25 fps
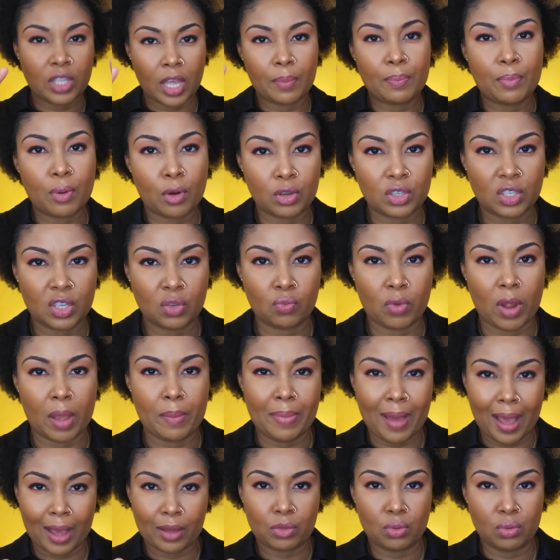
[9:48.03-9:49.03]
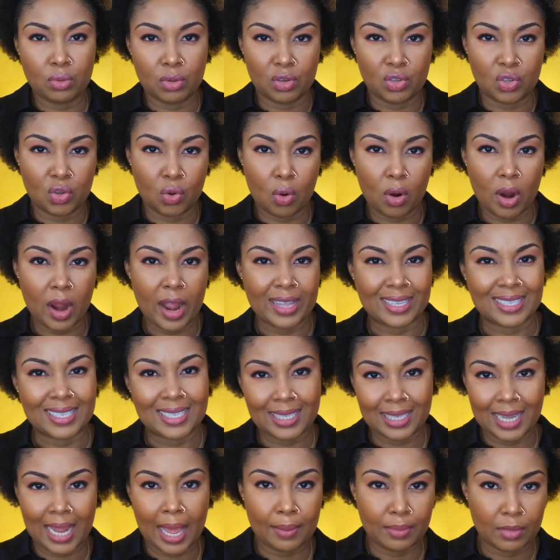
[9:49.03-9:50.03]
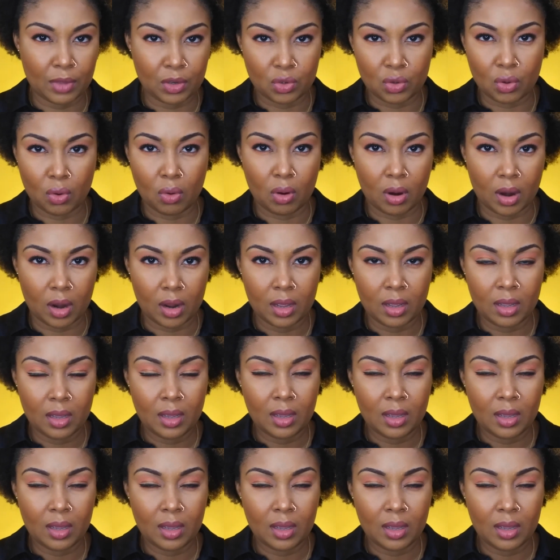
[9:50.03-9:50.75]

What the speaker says: that person right back through the door and slam the door.